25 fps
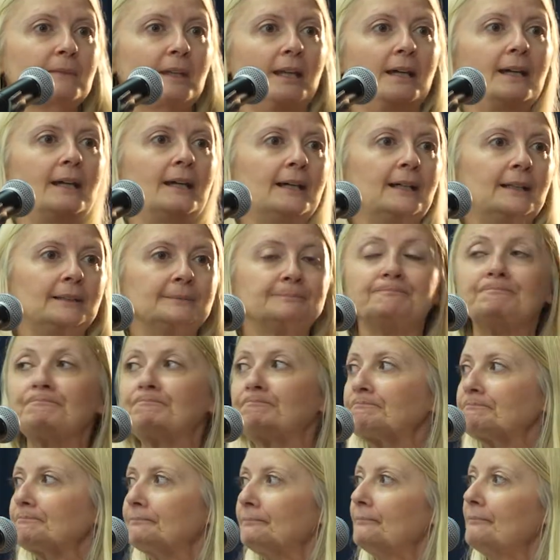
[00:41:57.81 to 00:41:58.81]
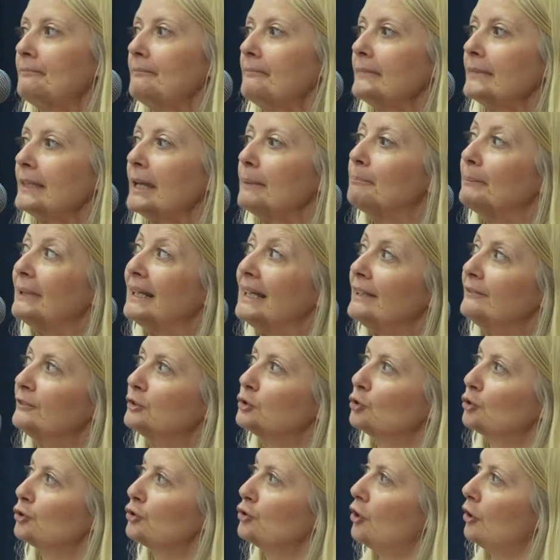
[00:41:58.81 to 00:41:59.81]
Believe
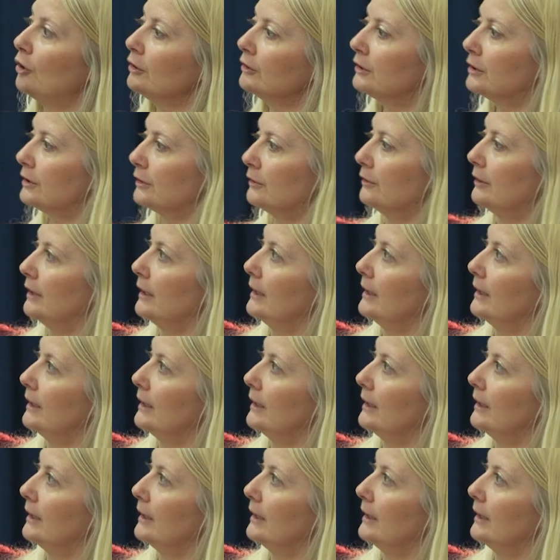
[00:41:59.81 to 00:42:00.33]
it or not,